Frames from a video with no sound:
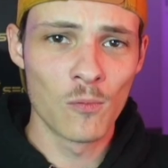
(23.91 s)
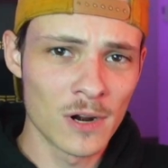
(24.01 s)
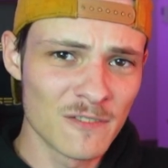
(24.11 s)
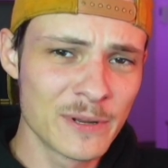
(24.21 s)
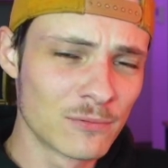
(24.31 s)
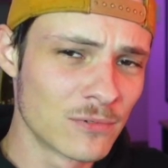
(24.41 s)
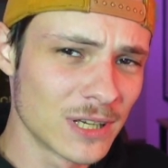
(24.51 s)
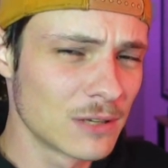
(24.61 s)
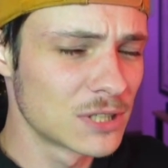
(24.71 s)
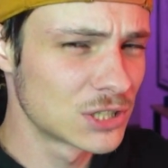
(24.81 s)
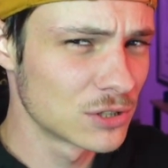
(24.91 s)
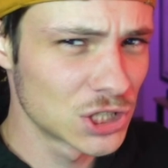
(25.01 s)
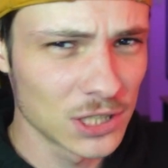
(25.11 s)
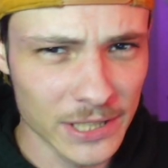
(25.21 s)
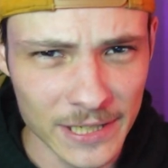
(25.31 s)
What I've been really
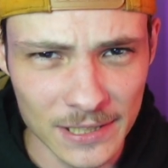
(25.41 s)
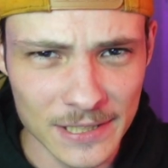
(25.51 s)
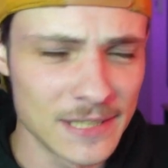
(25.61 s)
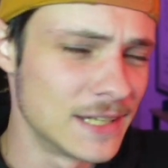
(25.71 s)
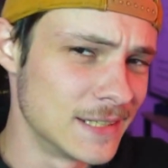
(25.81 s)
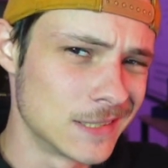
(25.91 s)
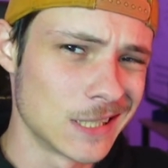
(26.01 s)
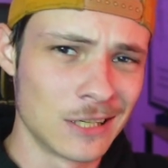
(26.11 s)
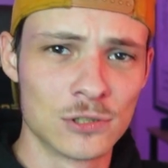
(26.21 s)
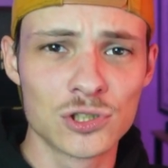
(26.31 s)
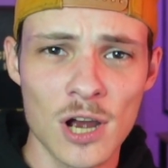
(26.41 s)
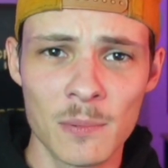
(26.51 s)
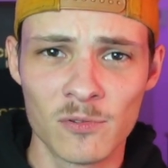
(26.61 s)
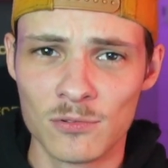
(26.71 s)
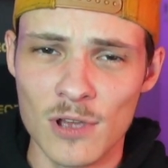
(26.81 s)
researching lately is airdrops.